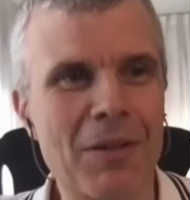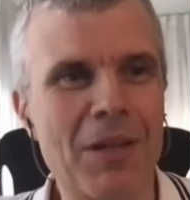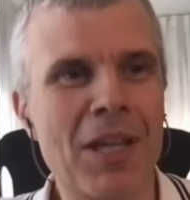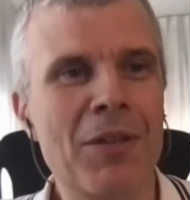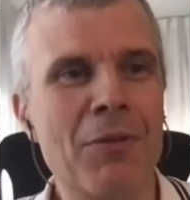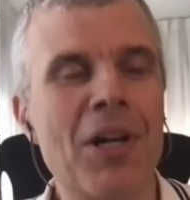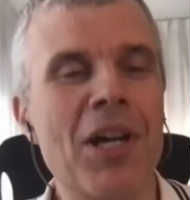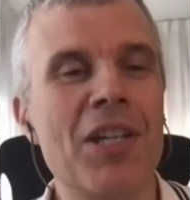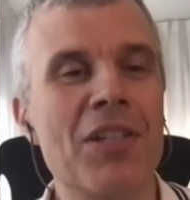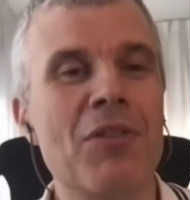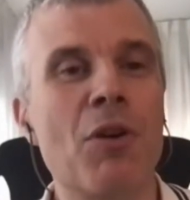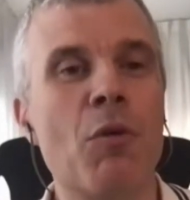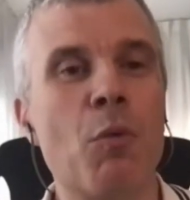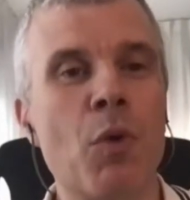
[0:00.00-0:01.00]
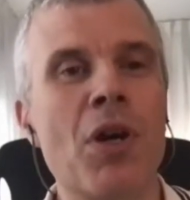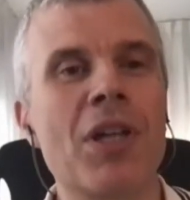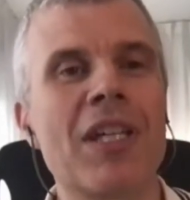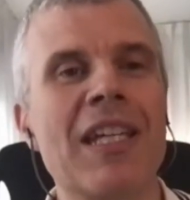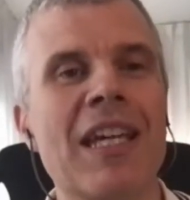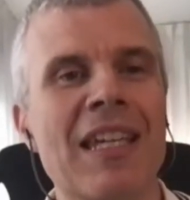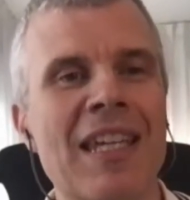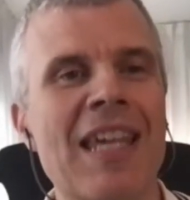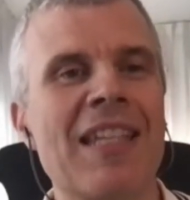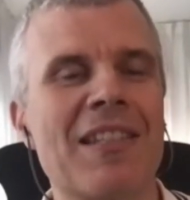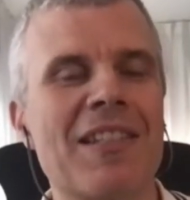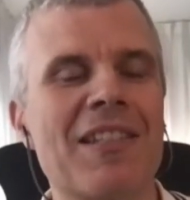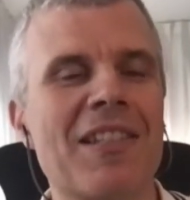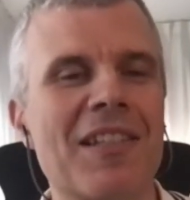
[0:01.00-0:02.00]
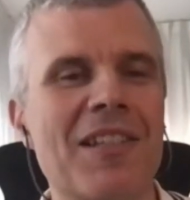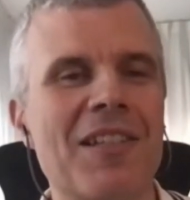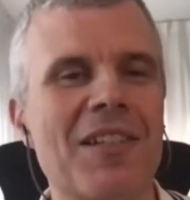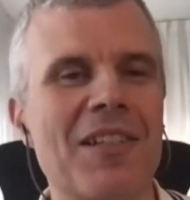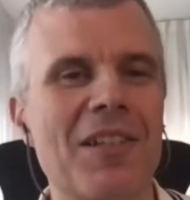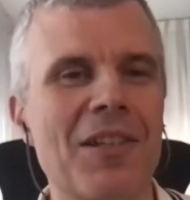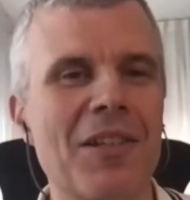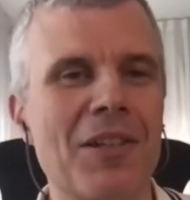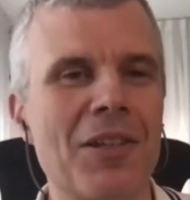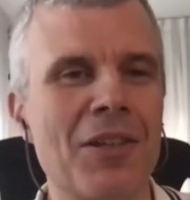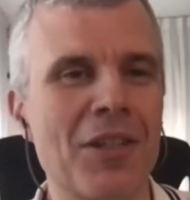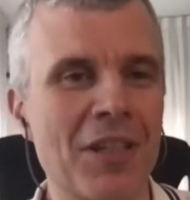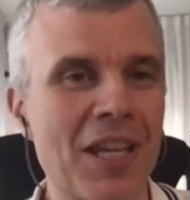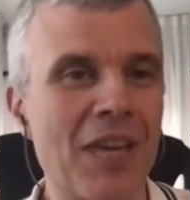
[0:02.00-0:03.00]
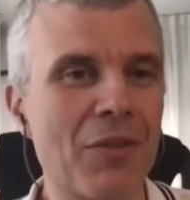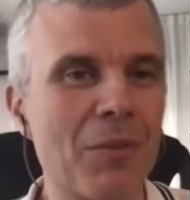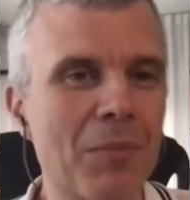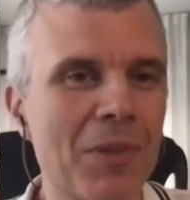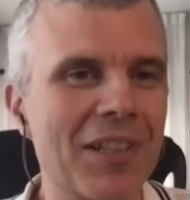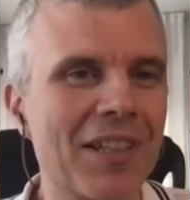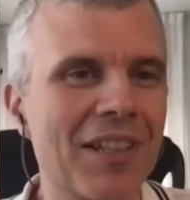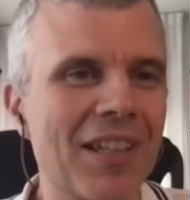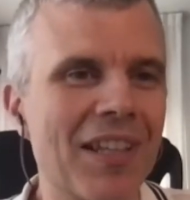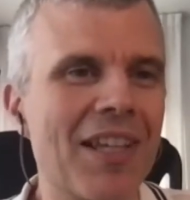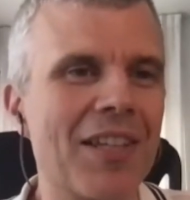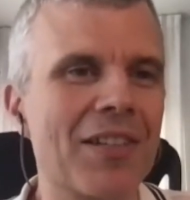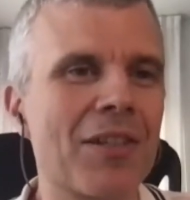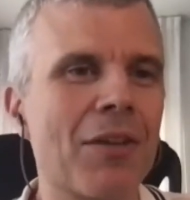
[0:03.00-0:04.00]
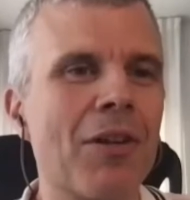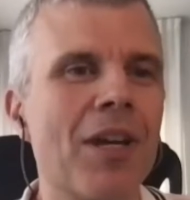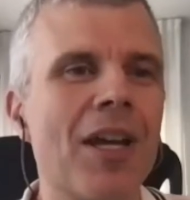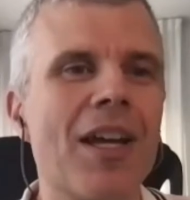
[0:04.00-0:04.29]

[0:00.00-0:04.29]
Otherwise, you are working against the government. So,